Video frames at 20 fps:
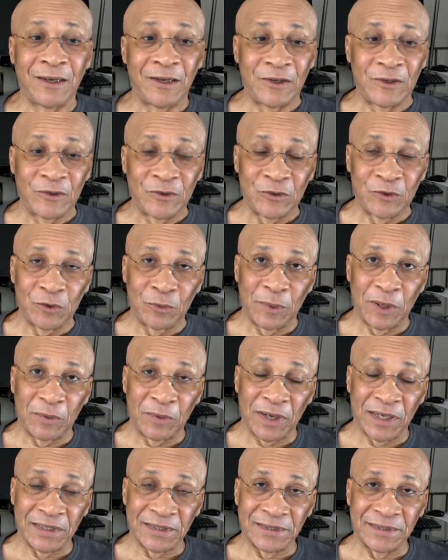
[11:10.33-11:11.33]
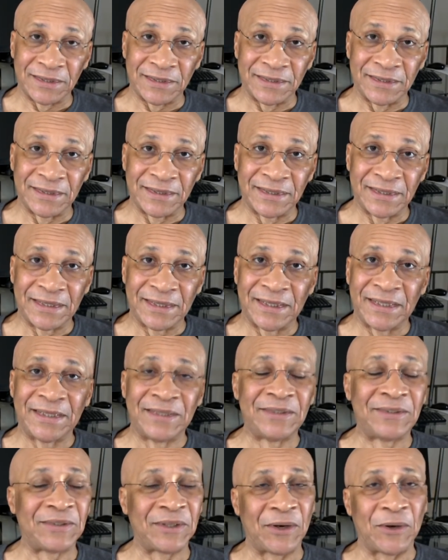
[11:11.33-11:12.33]
you may win.
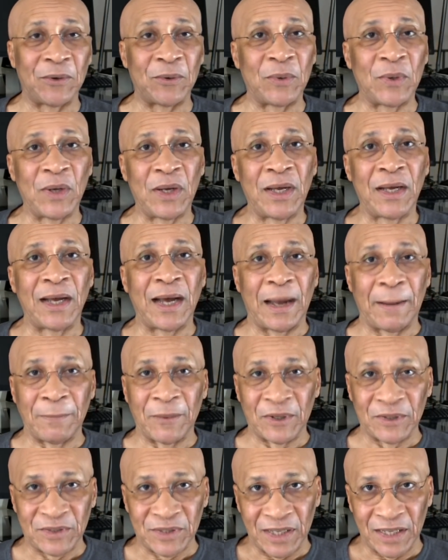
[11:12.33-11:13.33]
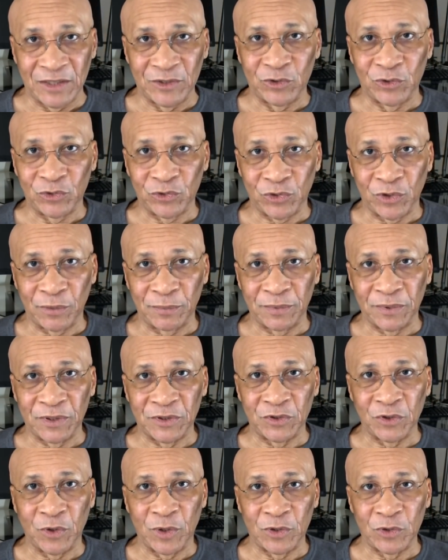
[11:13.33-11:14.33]
So I'm not saying Trump
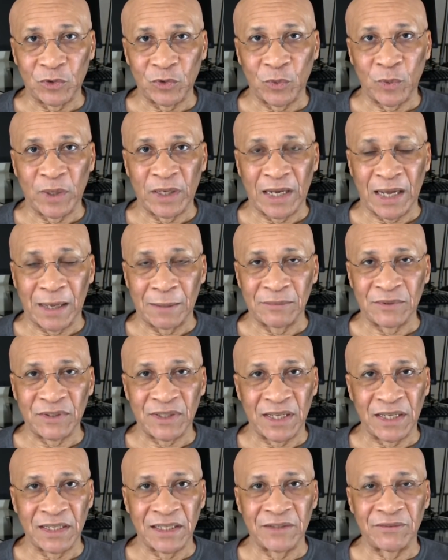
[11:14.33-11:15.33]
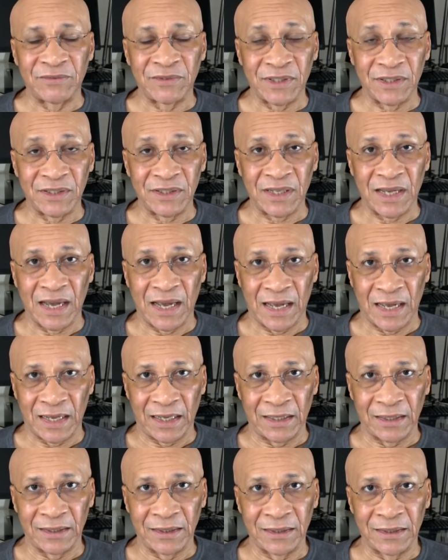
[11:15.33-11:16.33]
is going to win. I'm saying if this
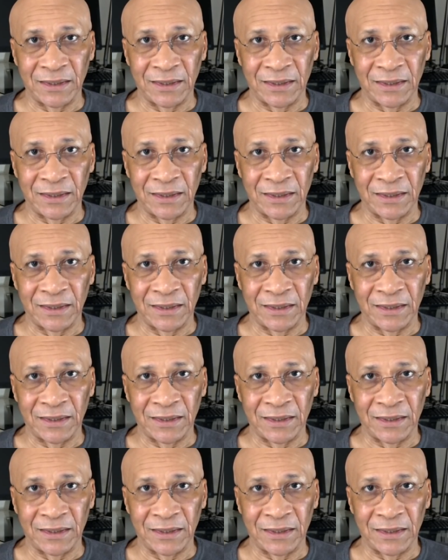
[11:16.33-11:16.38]
guy